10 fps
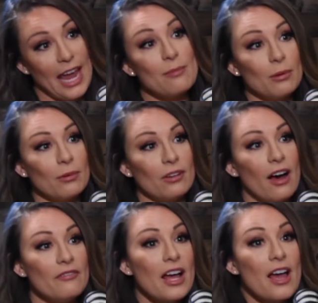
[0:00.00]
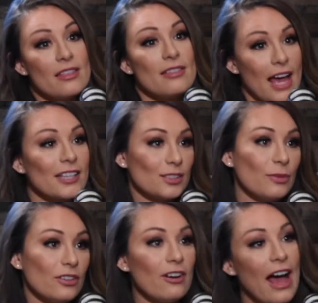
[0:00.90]
capable of, then that's
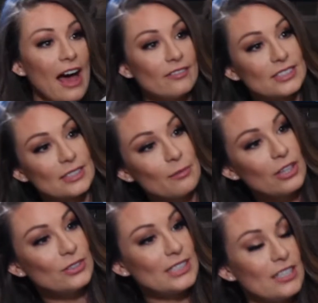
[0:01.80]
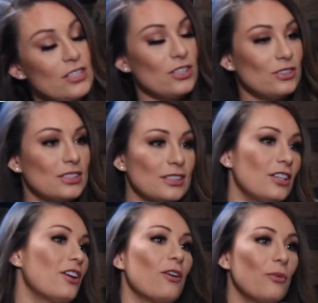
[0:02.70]
when you'll have some of those issues,
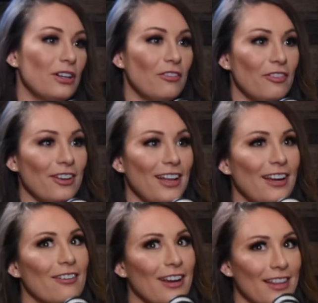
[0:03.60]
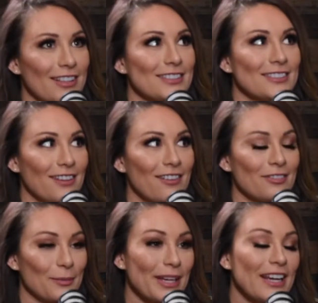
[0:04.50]
when you feel like, okay, this is not
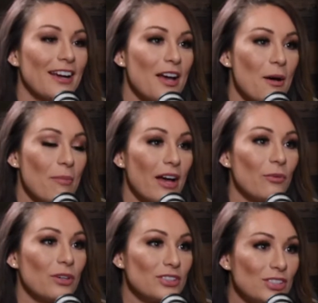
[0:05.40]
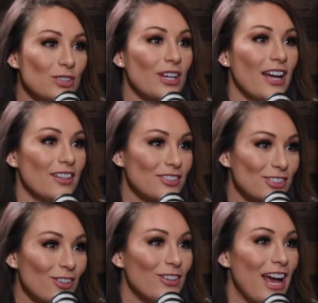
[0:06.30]
for me. But once you kind of
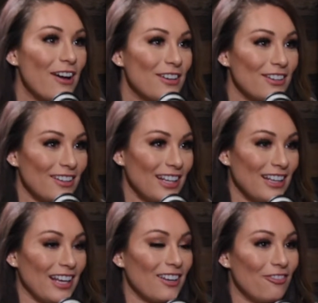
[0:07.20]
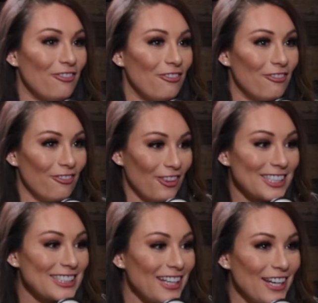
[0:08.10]
slow down and
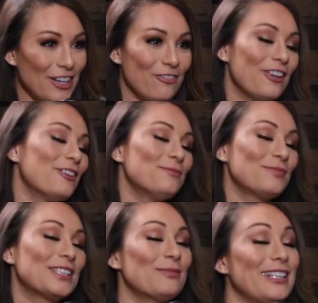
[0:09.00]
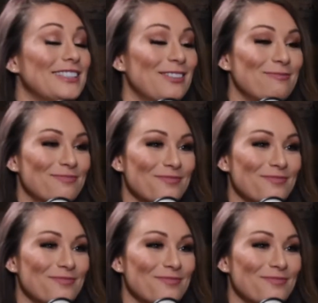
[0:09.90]
listen and feel, it's amazing.